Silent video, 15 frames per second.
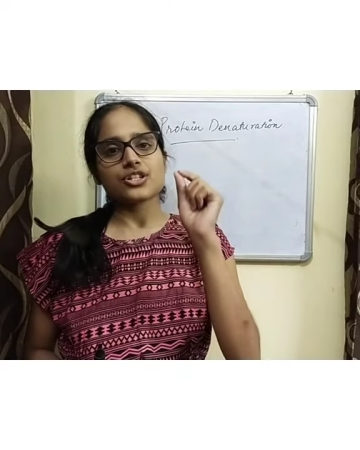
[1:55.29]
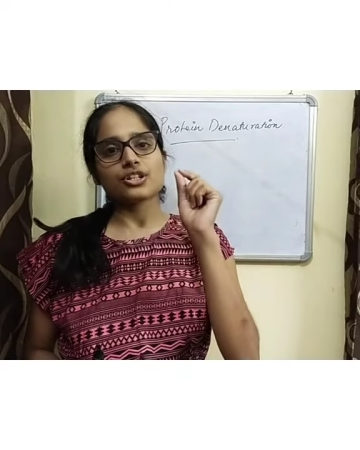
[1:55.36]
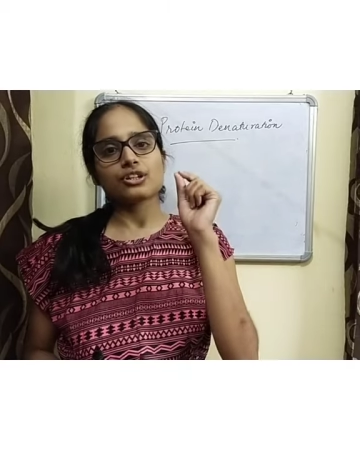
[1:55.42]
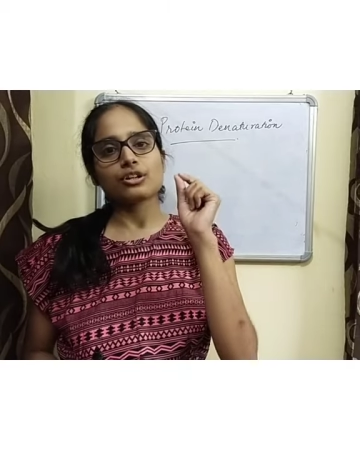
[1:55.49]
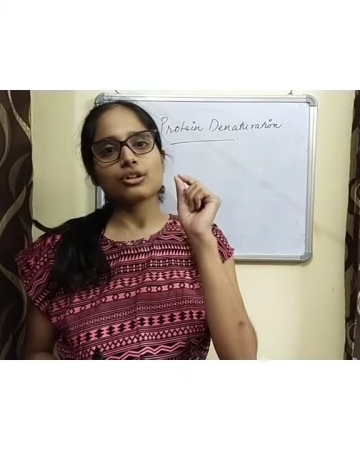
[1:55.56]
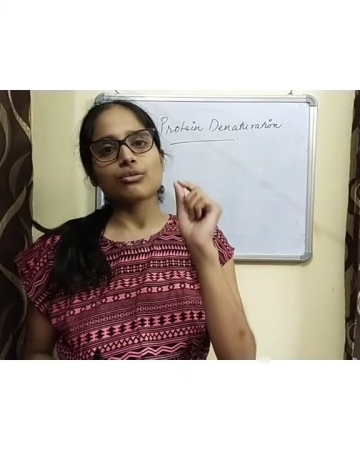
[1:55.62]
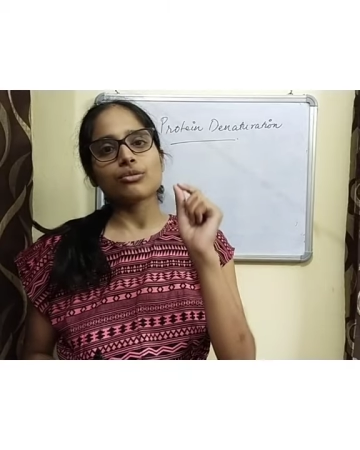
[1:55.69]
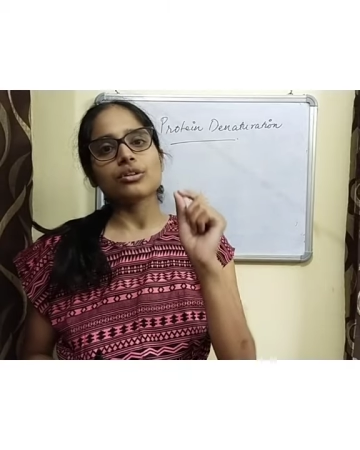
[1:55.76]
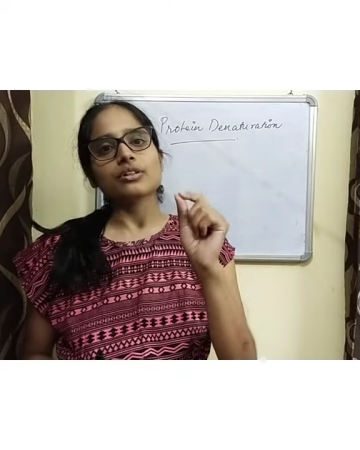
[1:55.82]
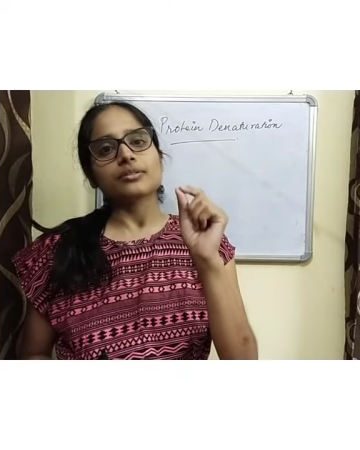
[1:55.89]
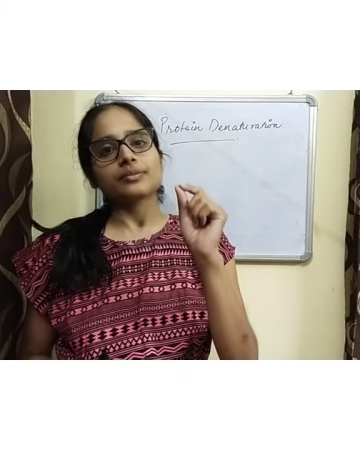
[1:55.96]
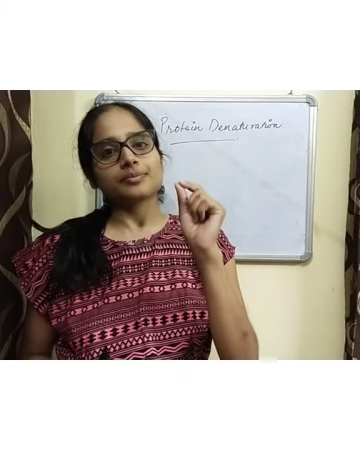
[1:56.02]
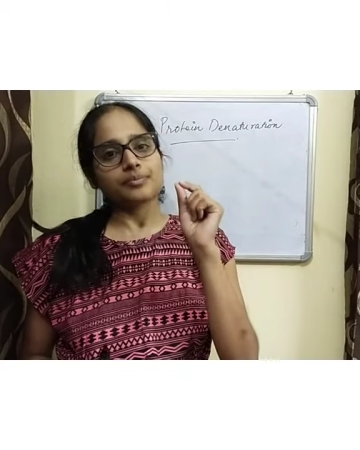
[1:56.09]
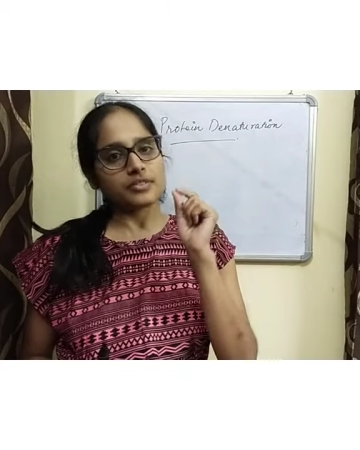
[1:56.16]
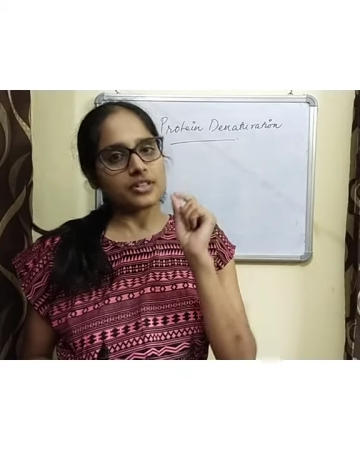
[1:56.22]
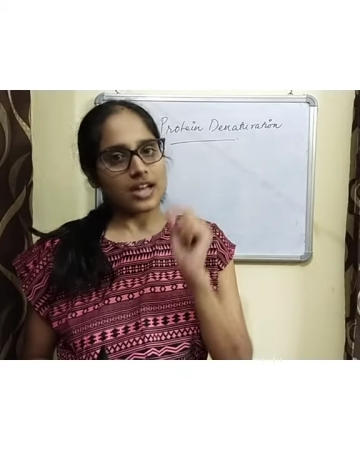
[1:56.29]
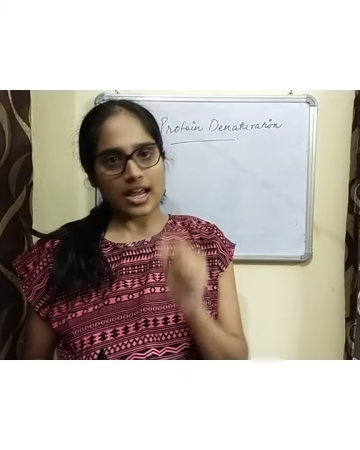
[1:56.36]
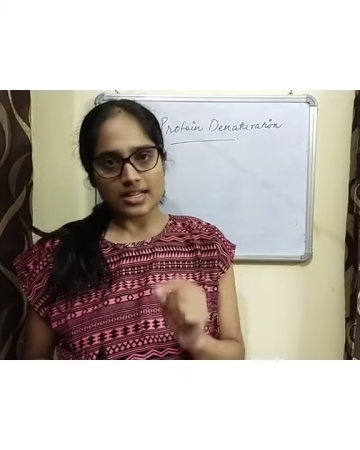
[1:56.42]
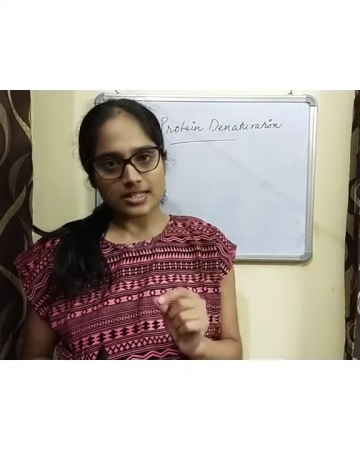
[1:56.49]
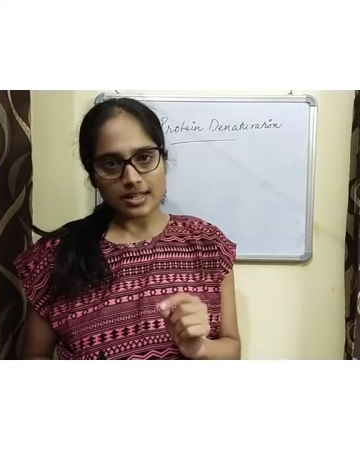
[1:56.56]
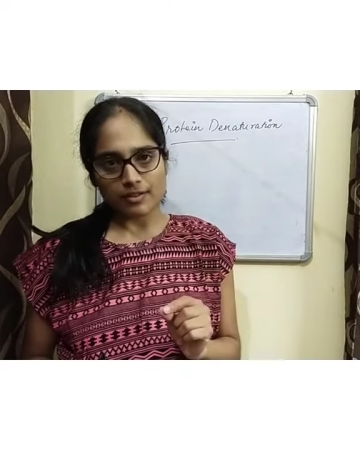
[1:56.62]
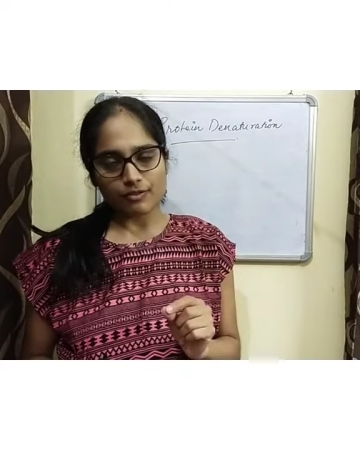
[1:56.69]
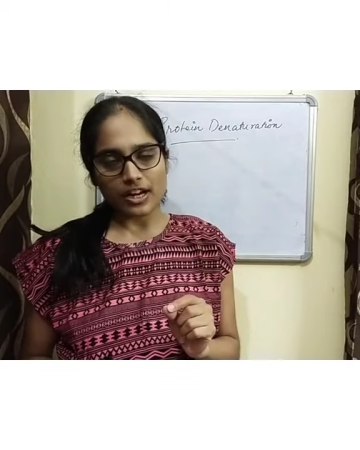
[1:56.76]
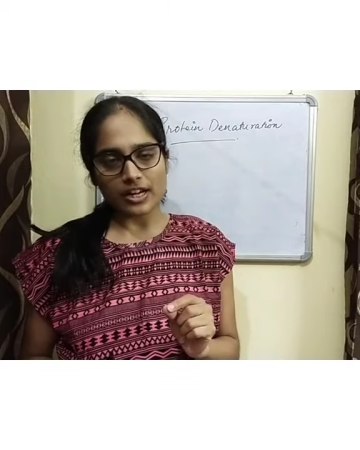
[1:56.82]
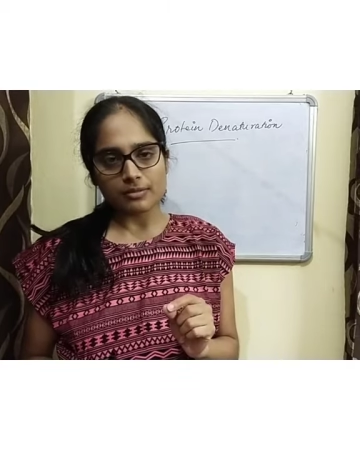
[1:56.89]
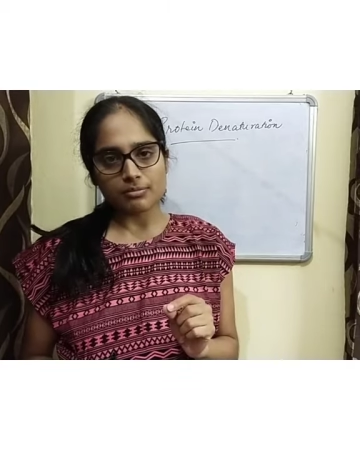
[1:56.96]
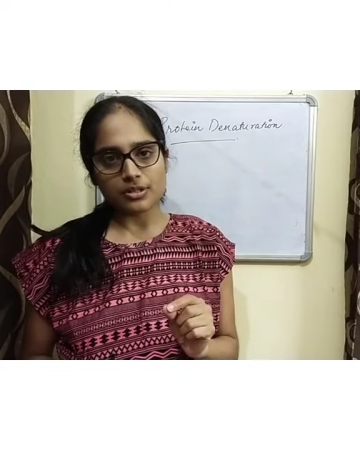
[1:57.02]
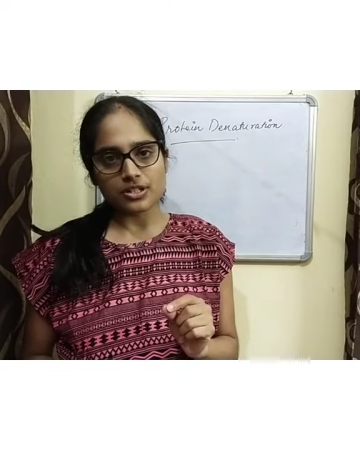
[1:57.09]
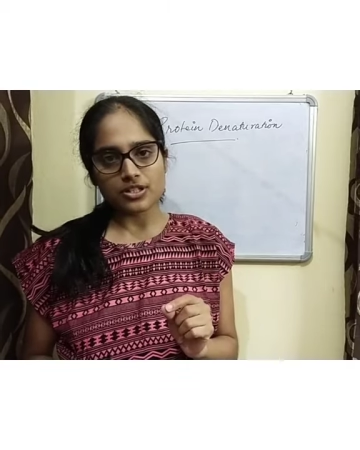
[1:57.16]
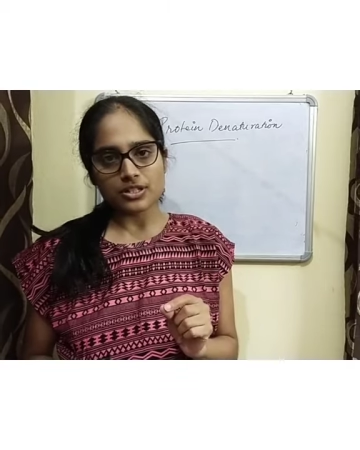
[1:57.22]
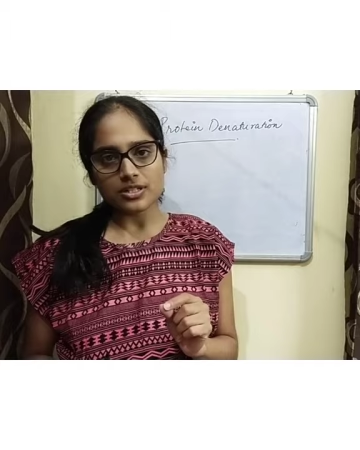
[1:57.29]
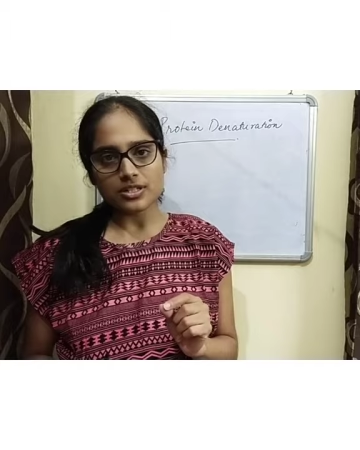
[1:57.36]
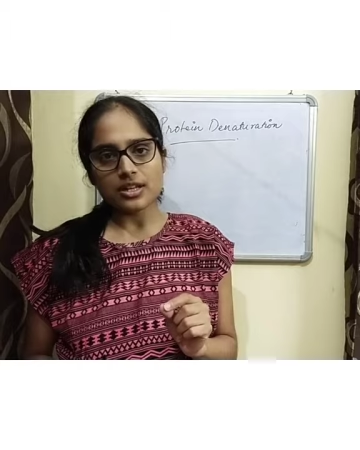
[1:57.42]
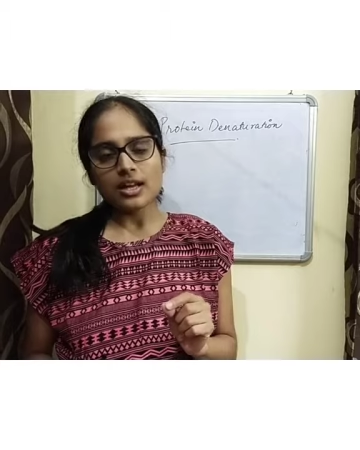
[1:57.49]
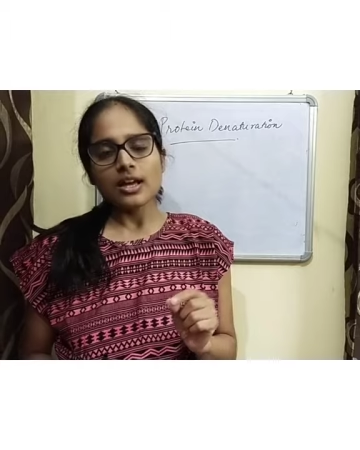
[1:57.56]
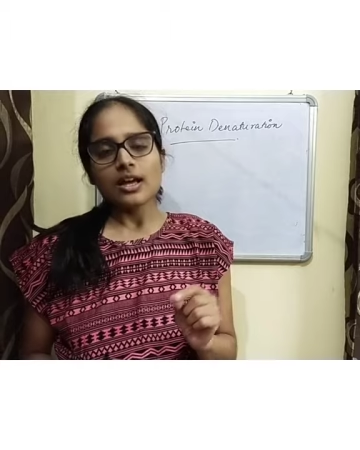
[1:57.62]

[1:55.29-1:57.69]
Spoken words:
include disulfide bridges,